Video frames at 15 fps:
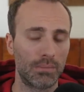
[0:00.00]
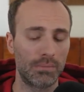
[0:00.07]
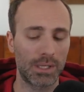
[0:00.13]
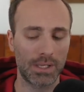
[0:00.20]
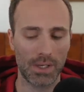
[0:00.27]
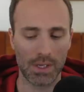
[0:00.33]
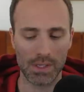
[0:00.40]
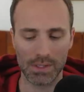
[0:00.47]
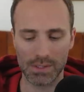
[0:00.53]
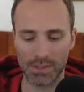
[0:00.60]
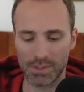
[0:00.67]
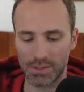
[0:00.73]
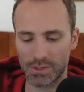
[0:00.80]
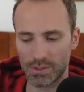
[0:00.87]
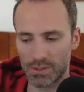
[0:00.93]

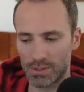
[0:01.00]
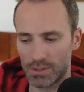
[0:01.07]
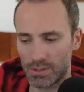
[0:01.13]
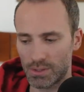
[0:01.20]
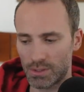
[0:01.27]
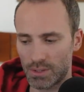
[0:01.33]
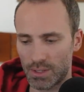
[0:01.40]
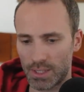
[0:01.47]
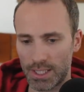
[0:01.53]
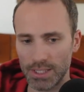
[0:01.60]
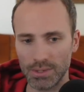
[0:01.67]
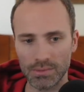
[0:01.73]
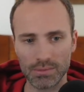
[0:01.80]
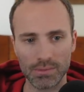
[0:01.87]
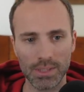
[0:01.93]
because
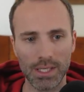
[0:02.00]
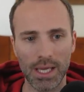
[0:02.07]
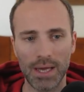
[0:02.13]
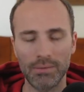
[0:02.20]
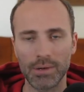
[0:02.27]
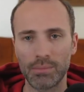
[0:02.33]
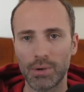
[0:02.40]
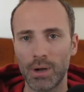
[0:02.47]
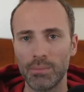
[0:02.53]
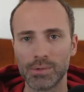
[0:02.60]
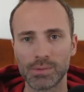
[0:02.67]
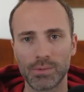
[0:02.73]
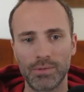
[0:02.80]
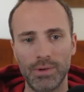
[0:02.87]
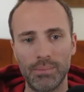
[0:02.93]
I don't really have any
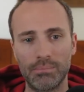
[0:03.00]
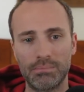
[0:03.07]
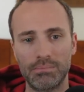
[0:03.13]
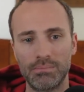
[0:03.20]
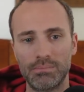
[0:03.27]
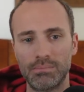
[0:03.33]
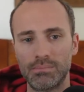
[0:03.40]
problems with Vim.